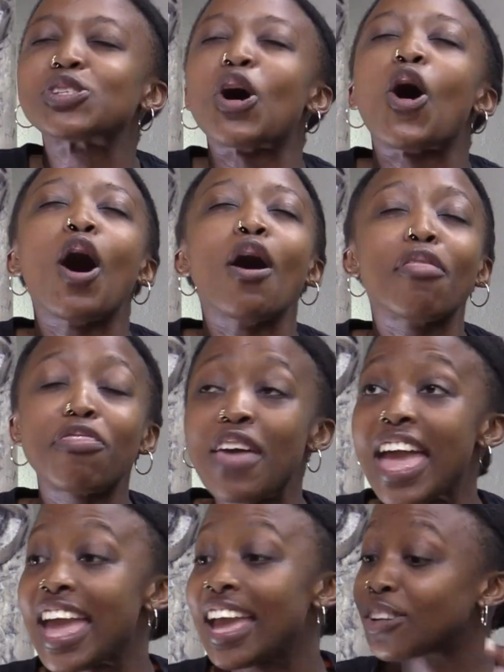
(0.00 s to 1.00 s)
a whole
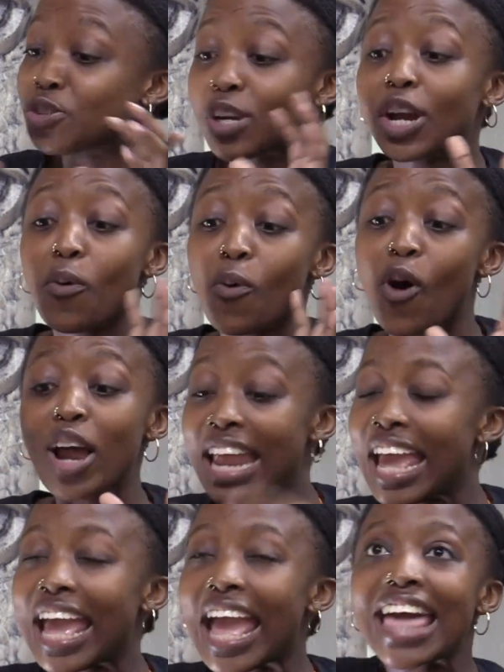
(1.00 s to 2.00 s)
thing, trigger
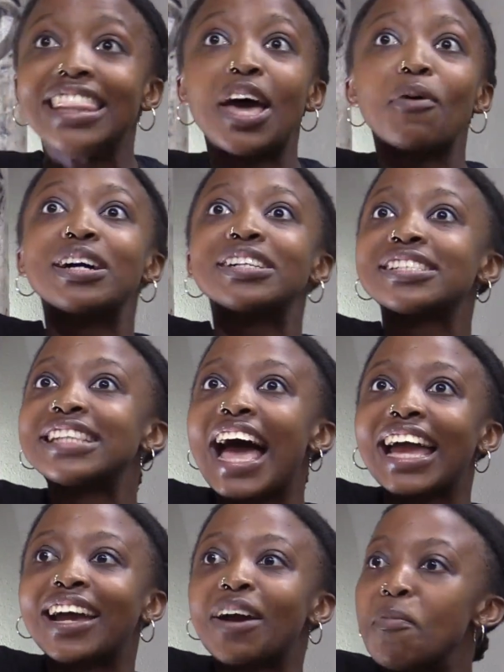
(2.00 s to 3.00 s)
warning. There was
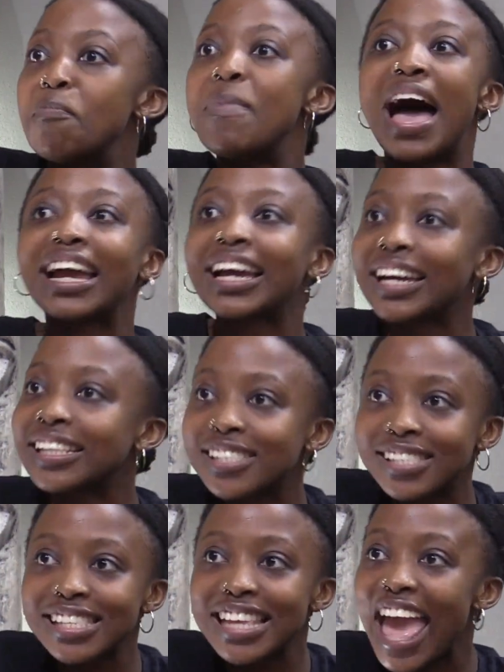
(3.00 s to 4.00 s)
like
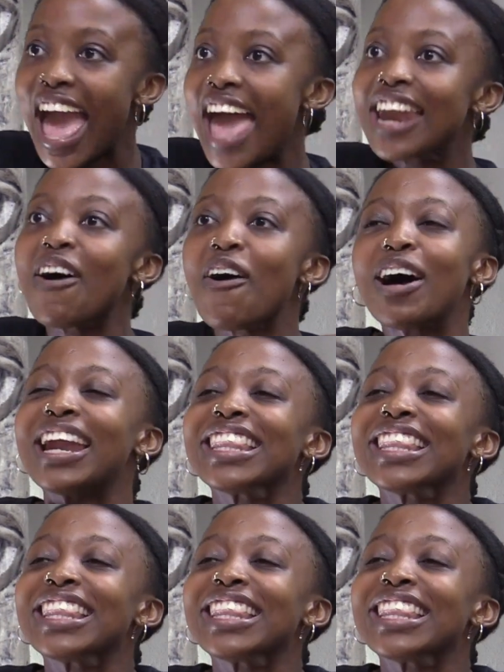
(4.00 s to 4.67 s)
maggots and all of